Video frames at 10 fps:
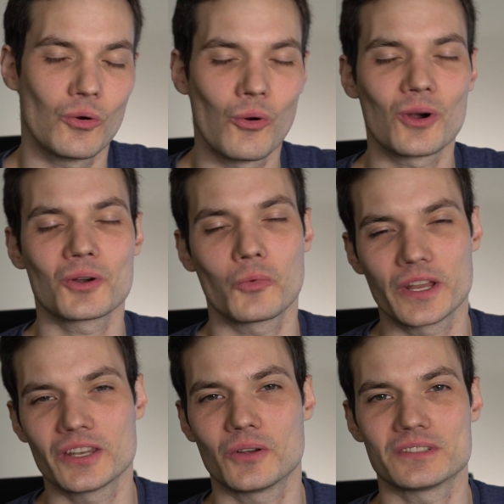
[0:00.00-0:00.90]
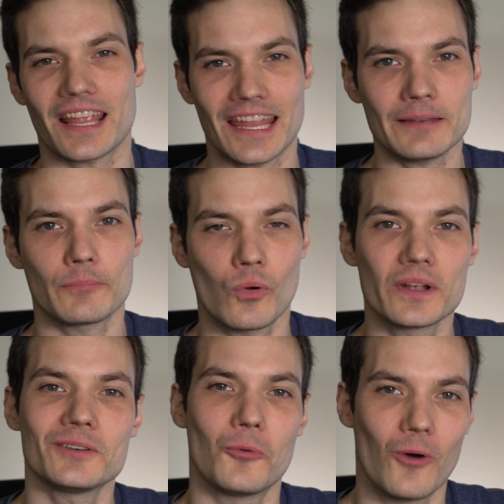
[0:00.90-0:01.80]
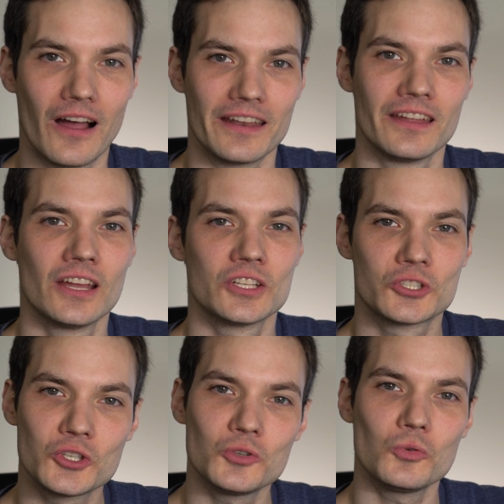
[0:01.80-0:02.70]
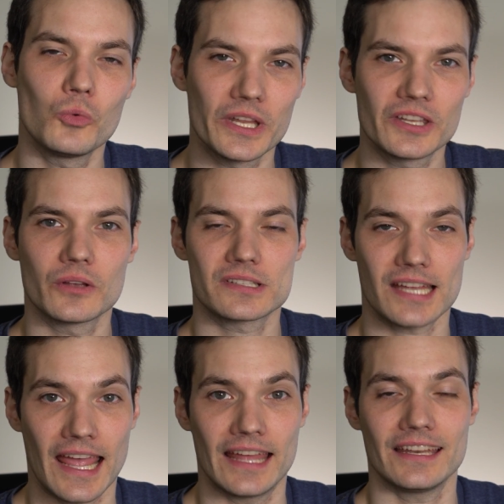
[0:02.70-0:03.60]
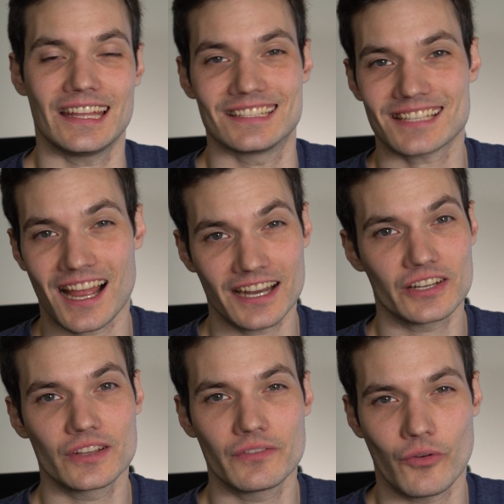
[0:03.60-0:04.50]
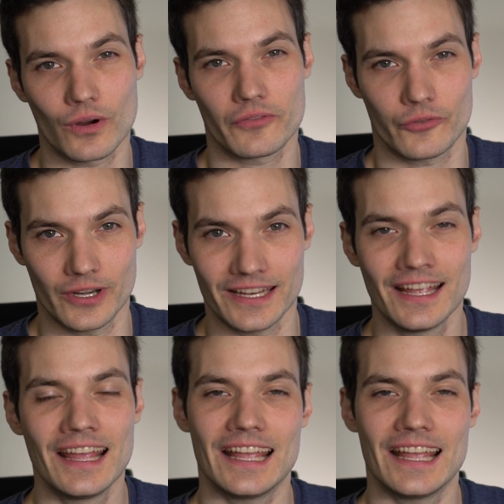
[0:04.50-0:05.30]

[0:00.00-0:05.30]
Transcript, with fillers: or Windows 8.1 to Windows 10 entirely for free.